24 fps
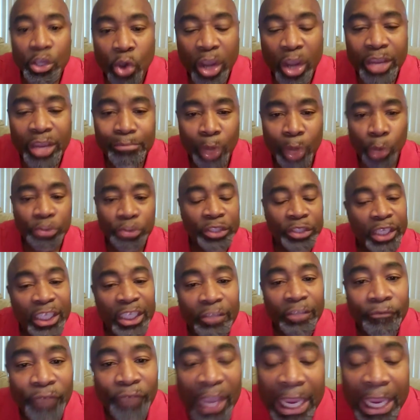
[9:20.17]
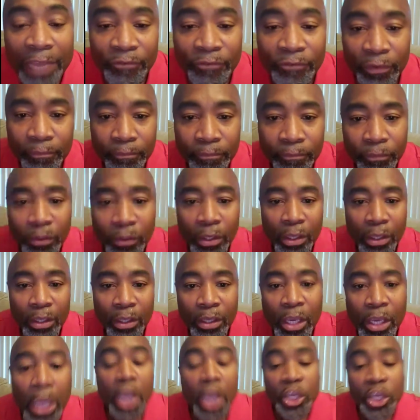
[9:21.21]
Your emotion is
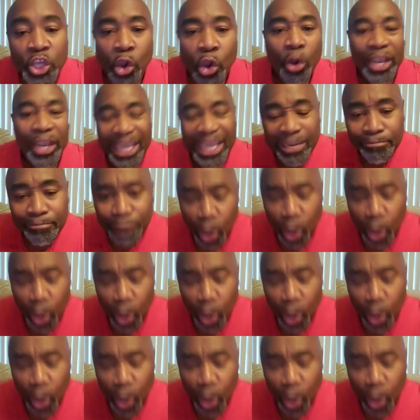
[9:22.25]
not giving up.